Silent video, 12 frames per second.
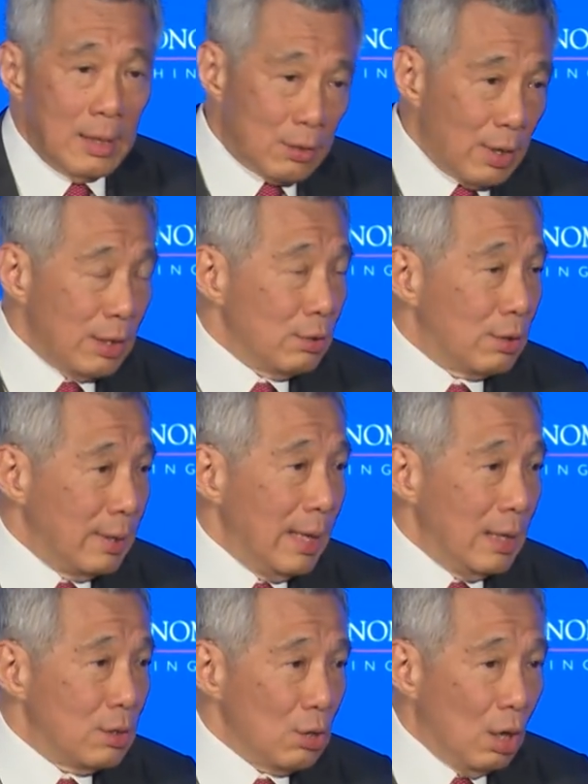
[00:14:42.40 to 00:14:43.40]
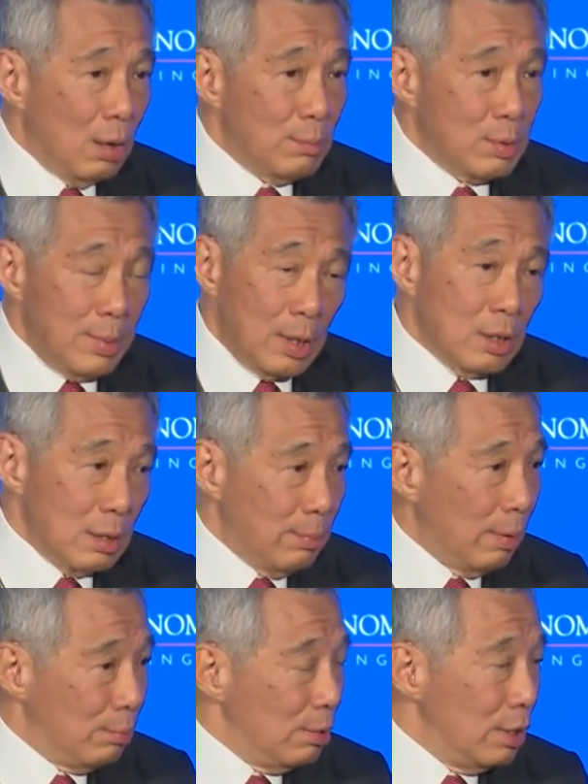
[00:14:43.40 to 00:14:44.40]
trying to create jobs because the
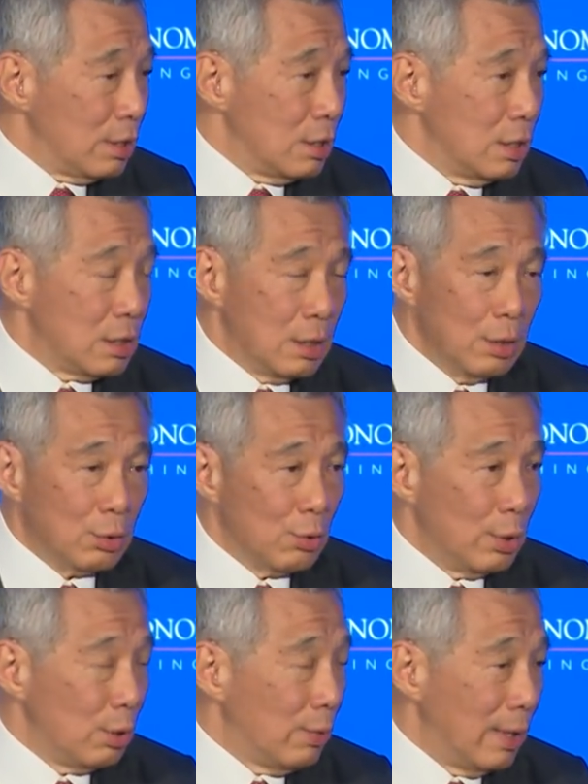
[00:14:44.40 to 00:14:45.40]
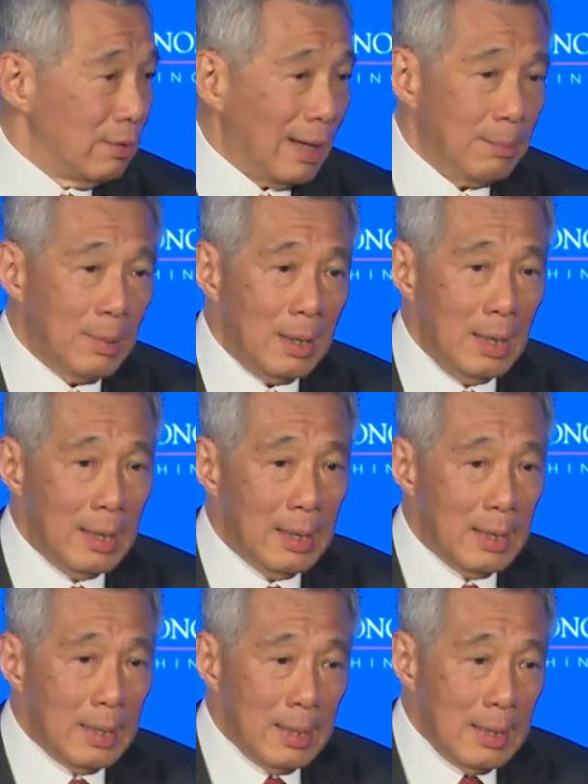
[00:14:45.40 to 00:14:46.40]
population is still growing quite rapidly.
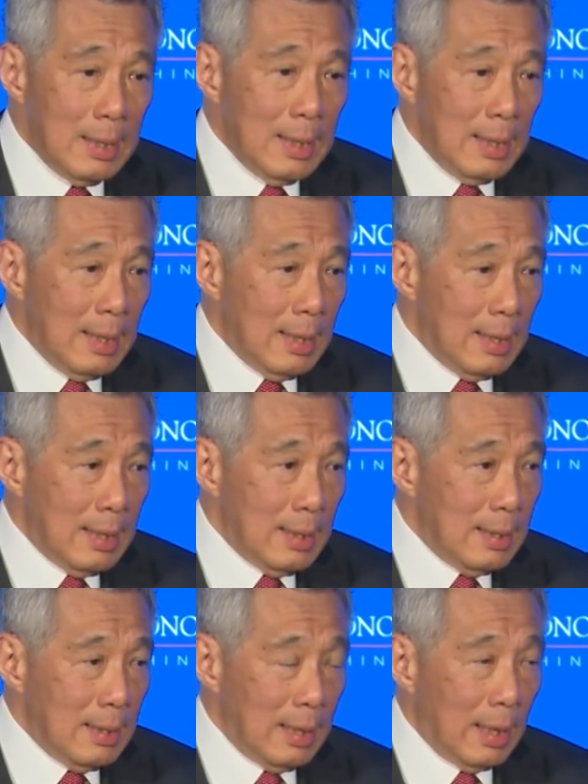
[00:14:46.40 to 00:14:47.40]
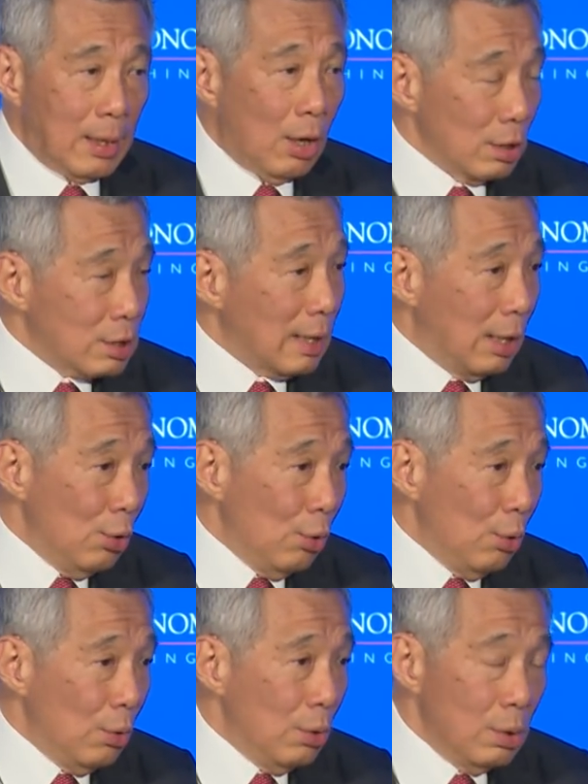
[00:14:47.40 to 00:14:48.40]
Their costs are
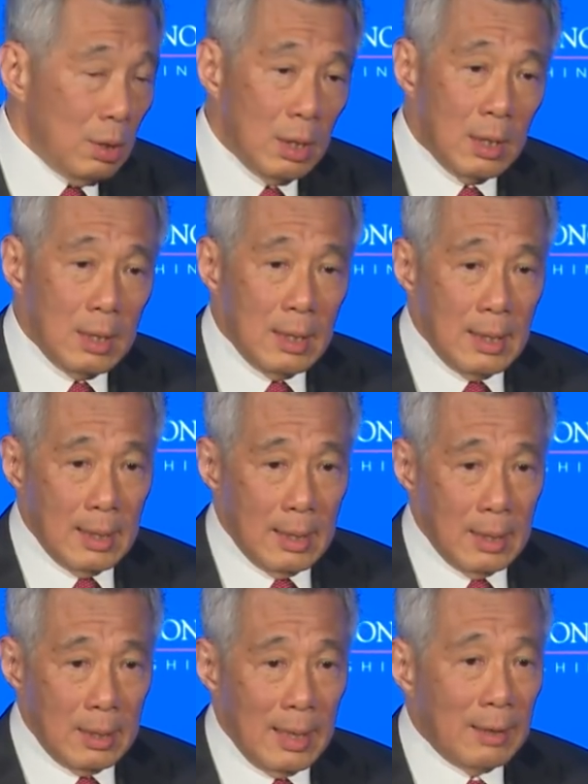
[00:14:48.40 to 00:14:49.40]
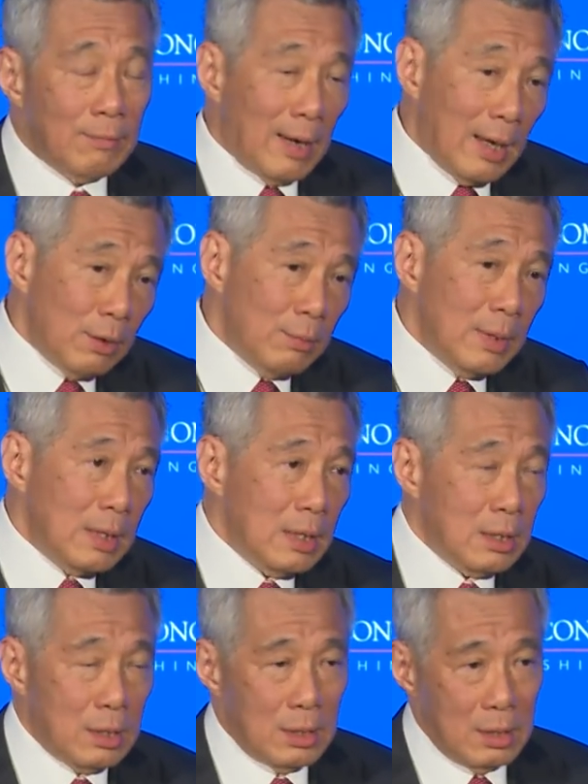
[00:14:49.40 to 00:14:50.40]
low. The environment
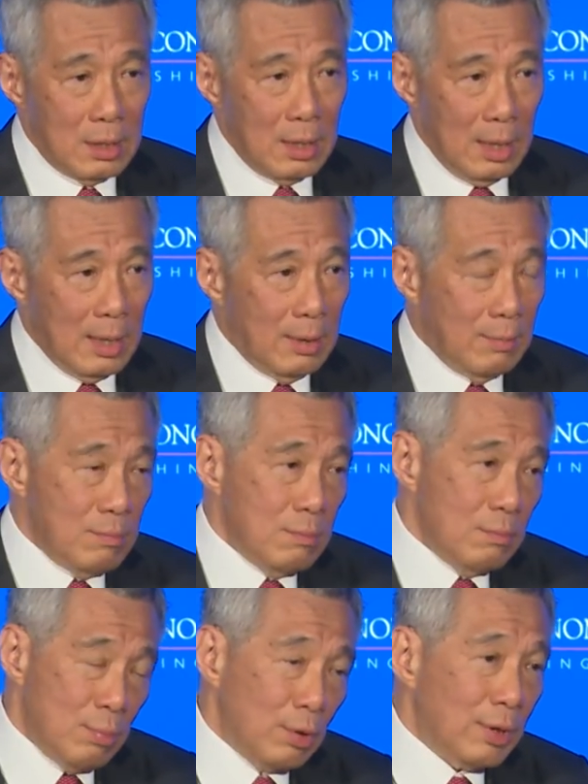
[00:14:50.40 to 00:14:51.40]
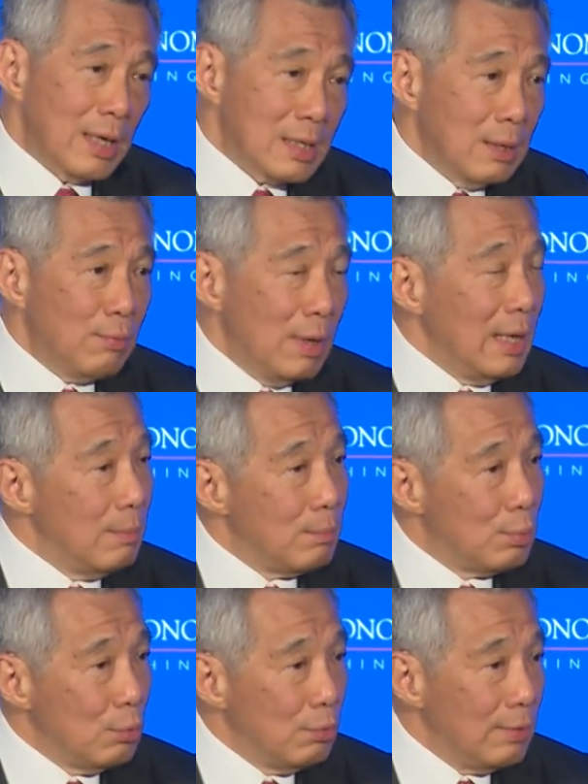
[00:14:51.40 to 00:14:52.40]
is progressively
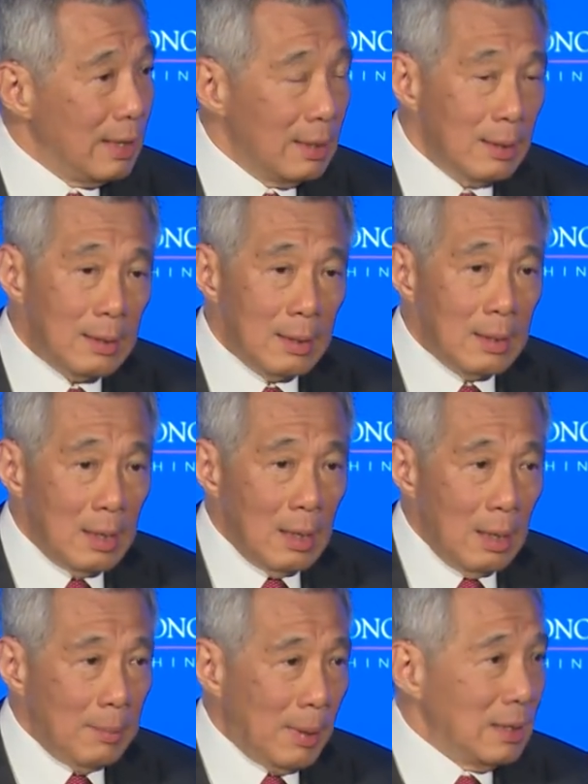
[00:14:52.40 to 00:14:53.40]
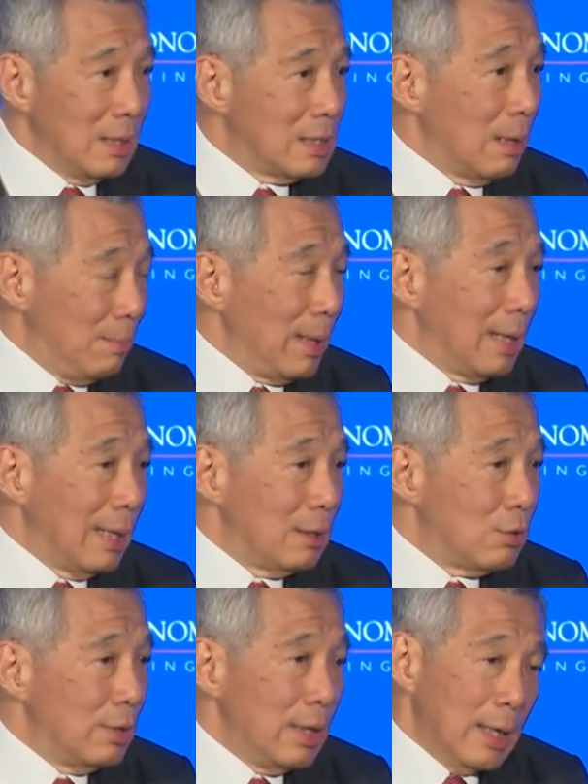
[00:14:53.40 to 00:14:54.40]
improving, But it's a big
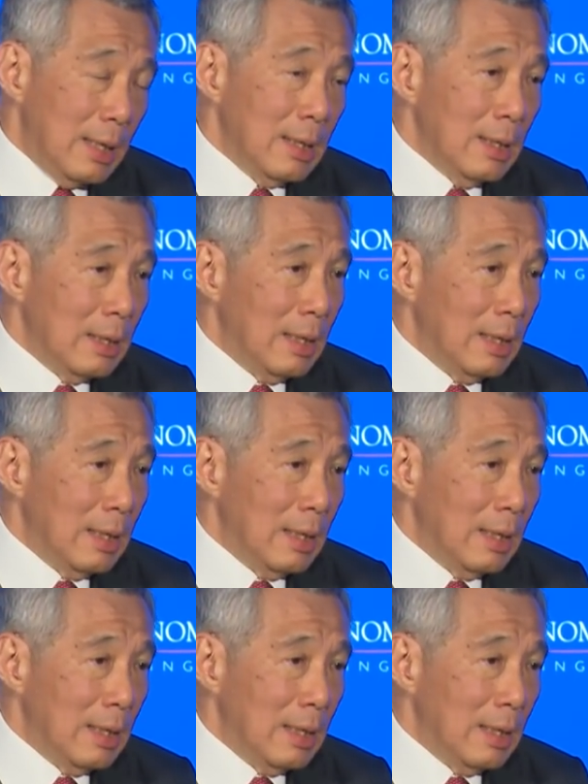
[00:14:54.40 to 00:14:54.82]
country, and